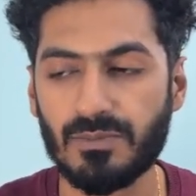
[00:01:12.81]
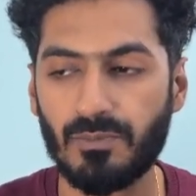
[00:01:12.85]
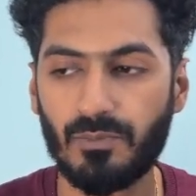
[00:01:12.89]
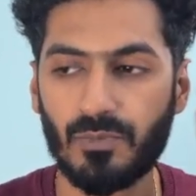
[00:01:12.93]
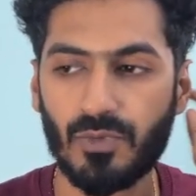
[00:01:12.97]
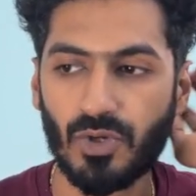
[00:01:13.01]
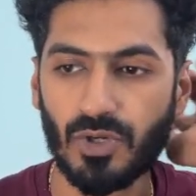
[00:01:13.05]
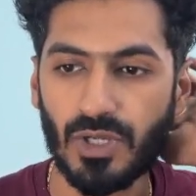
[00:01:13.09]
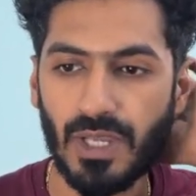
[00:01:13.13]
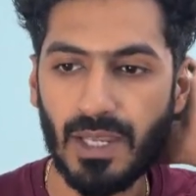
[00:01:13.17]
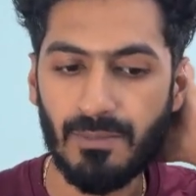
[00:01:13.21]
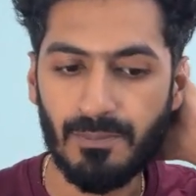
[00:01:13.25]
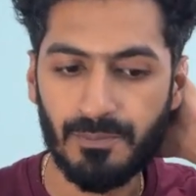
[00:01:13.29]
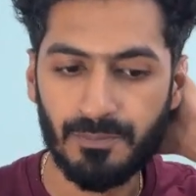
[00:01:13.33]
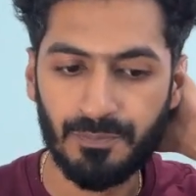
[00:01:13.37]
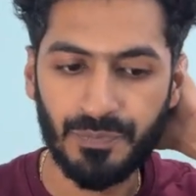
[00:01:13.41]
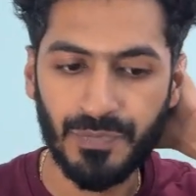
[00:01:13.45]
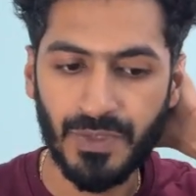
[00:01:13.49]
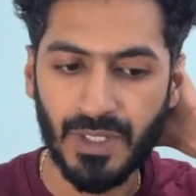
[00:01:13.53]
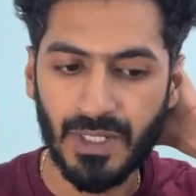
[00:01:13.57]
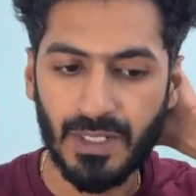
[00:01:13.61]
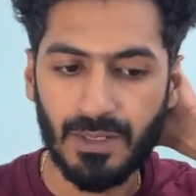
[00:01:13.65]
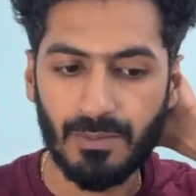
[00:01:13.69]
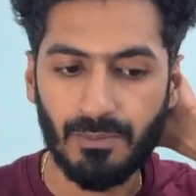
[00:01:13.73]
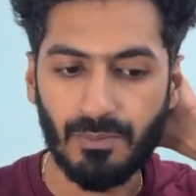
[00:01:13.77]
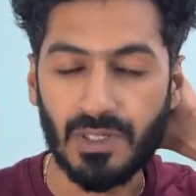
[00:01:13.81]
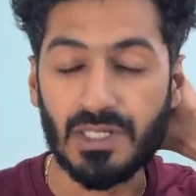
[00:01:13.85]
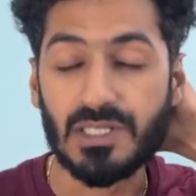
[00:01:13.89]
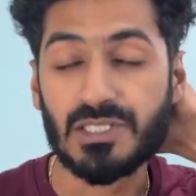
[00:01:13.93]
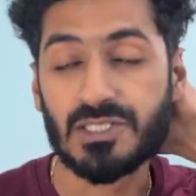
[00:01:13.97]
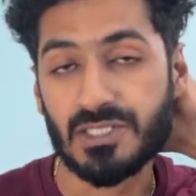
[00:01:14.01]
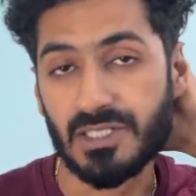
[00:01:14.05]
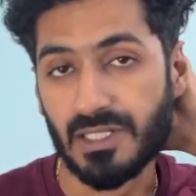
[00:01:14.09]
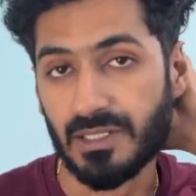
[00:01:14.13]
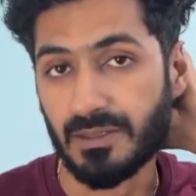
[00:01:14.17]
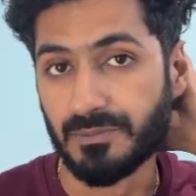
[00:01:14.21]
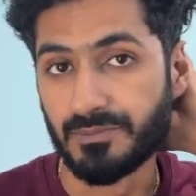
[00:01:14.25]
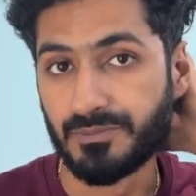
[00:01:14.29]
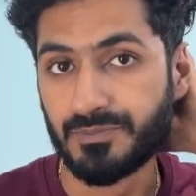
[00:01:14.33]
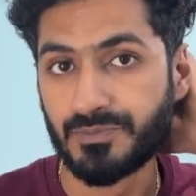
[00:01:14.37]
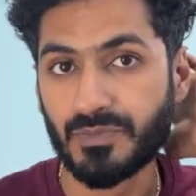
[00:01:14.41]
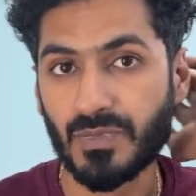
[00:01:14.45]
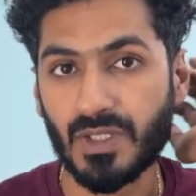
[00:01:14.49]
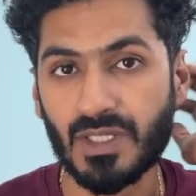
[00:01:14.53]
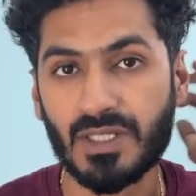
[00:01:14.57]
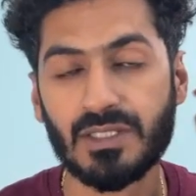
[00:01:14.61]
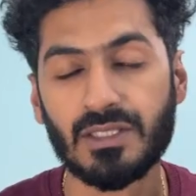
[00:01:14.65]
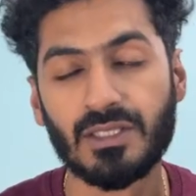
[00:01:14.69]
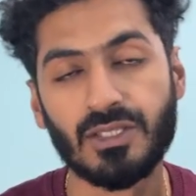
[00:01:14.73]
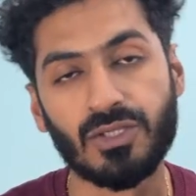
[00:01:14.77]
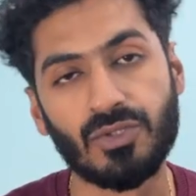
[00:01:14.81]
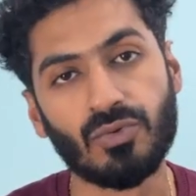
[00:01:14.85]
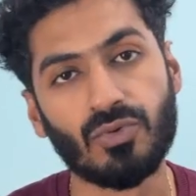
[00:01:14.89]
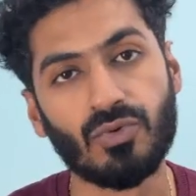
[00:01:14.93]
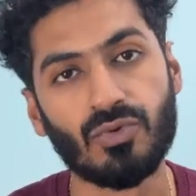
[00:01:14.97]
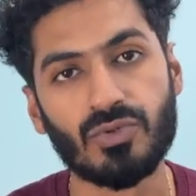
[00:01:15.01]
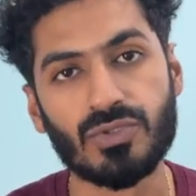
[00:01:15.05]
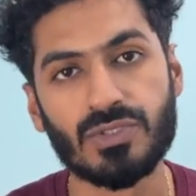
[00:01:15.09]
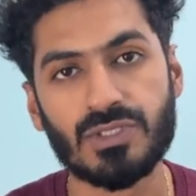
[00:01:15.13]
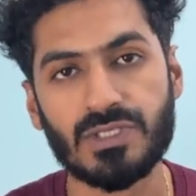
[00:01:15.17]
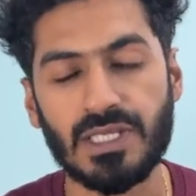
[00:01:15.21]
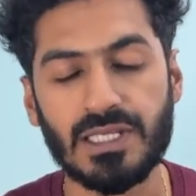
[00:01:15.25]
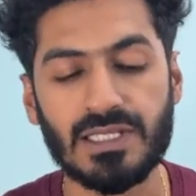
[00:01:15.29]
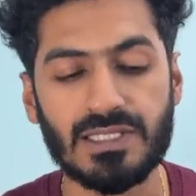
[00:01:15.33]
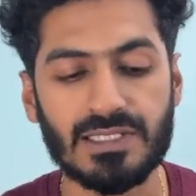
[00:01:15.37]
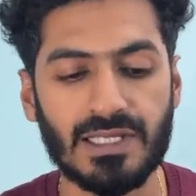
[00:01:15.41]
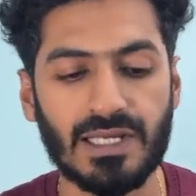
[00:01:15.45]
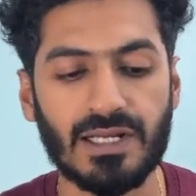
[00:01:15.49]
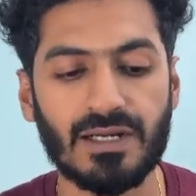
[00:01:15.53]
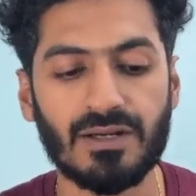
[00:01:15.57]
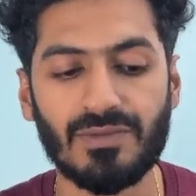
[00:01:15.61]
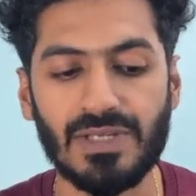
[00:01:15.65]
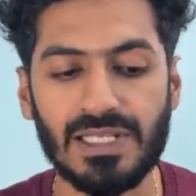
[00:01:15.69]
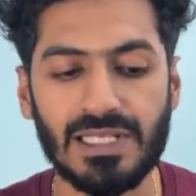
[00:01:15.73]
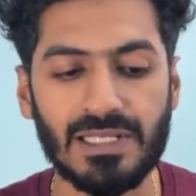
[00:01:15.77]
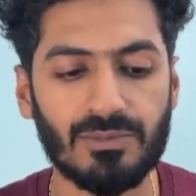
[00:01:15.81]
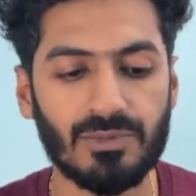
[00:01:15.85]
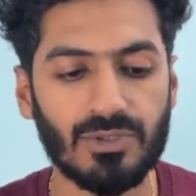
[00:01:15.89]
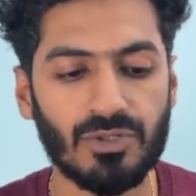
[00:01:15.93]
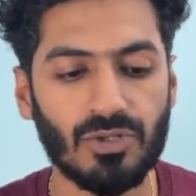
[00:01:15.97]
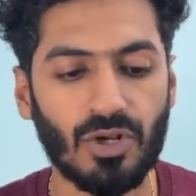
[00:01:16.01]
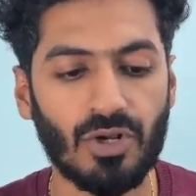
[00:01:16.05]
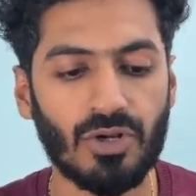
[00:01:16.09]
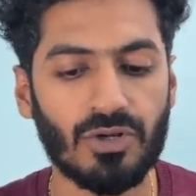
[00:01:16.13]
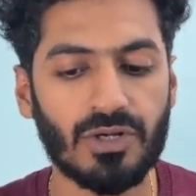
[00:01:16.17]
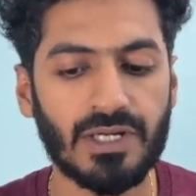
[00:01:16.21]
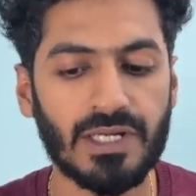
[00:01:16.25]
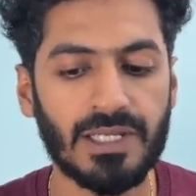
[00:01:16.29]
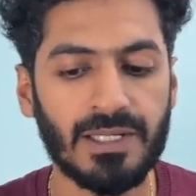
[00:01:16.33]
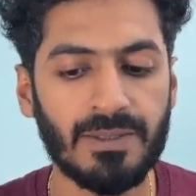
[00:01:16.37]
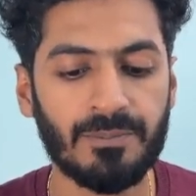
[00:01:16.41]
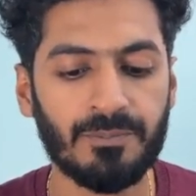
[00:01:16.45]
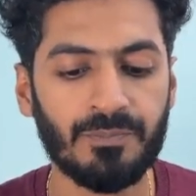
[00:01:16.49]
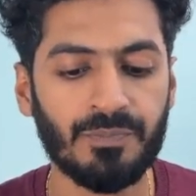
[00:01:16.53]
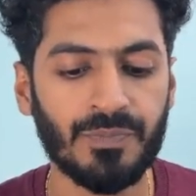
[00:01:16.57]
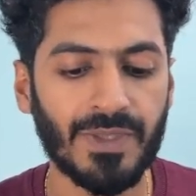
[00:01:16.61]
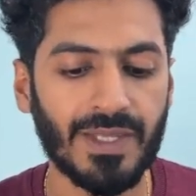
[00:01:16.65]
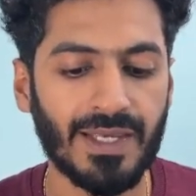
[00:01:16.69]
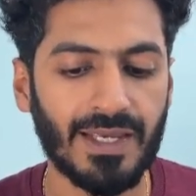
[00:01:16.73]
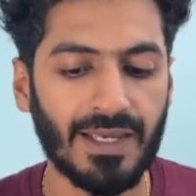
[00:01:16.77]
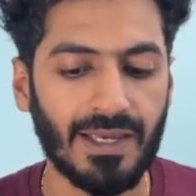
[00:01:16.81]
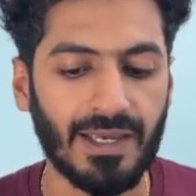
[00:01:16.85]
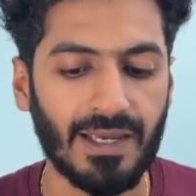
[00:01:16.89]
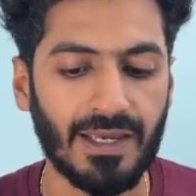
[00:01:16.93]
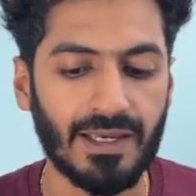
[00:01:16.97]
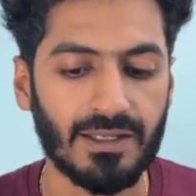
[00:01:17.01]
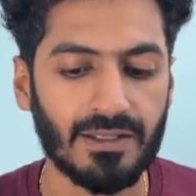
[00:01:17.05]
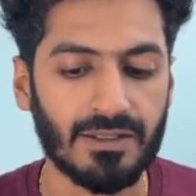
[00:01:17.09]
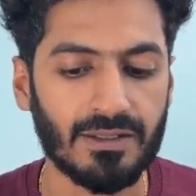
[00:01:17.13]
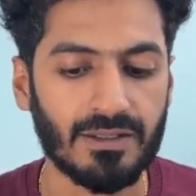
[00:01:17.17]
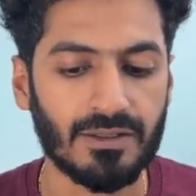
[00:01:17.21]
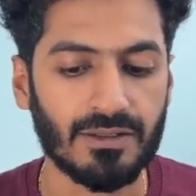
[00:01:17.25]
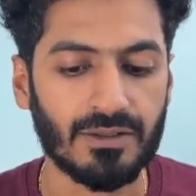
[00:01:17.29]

Okay, but still, those things are available already, and